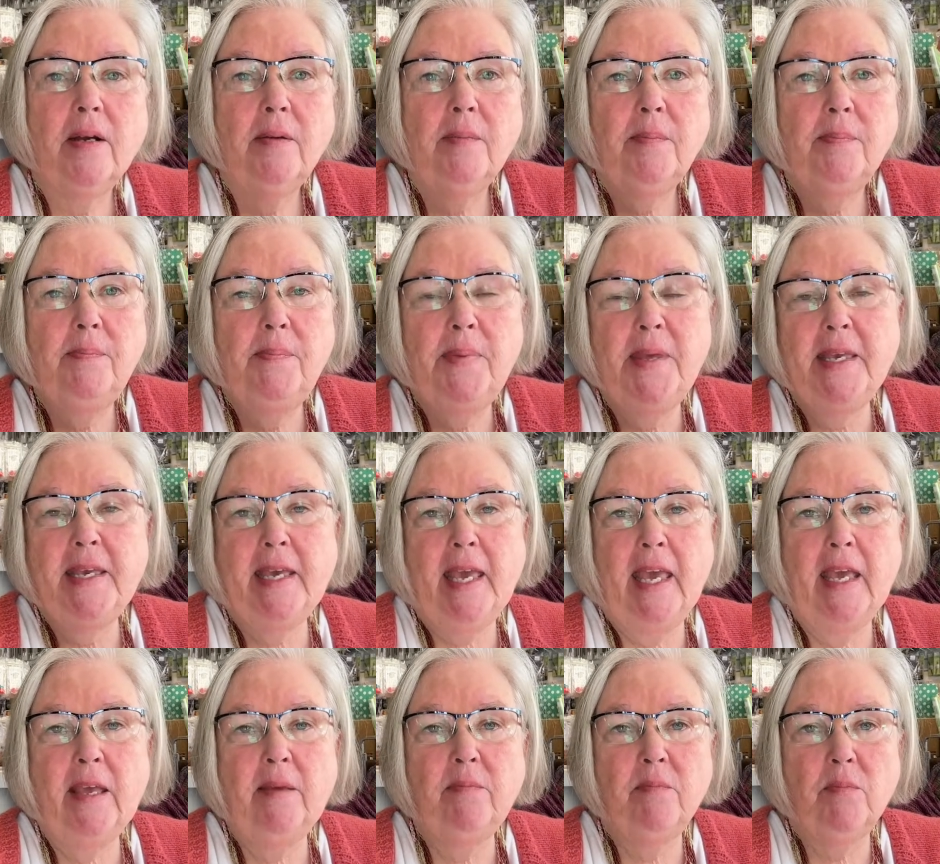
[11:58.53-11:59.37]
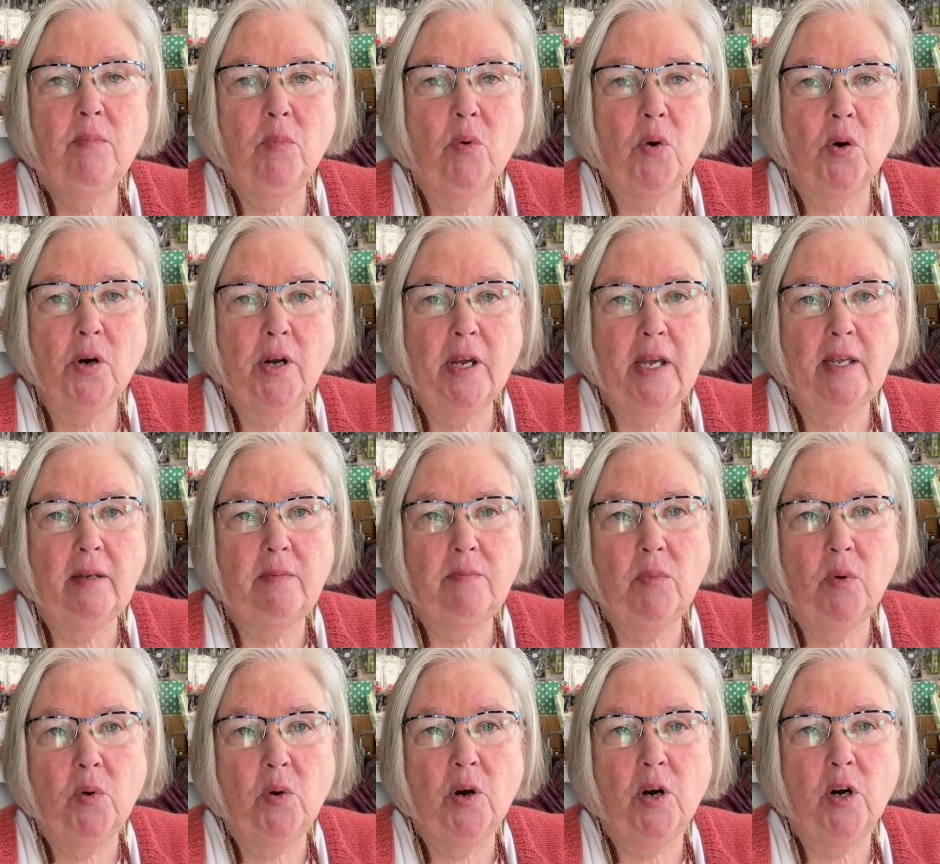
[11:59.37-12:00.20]
became more and
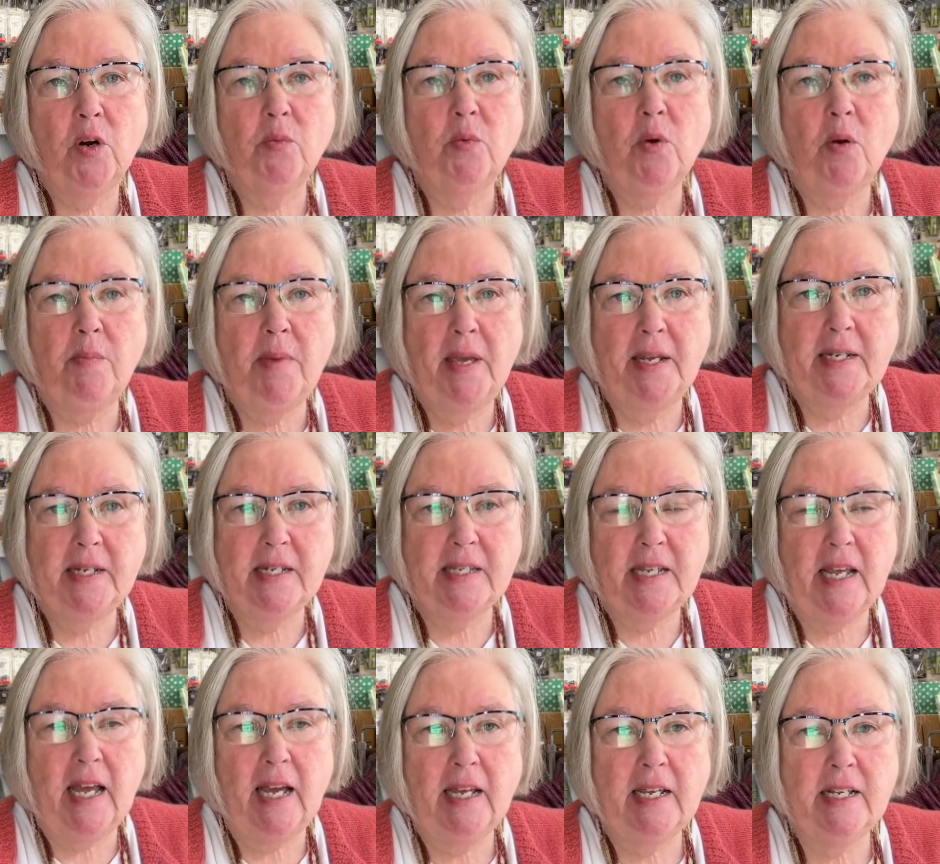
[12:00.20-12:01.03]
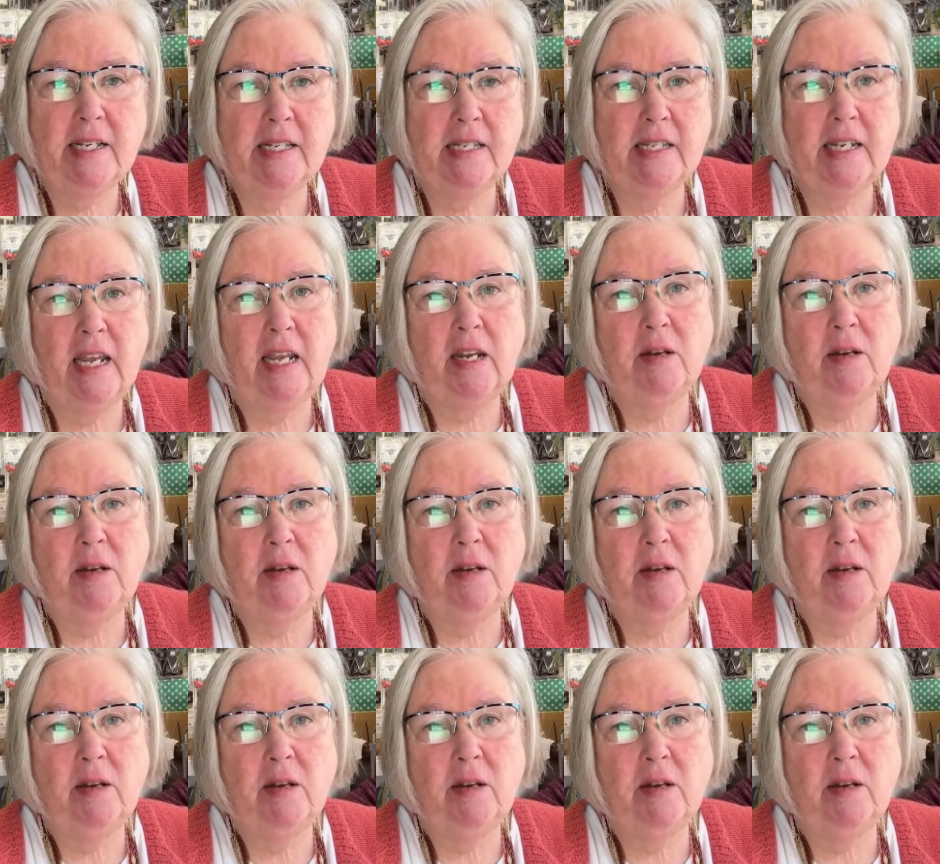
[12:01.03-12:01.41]
more romanticized and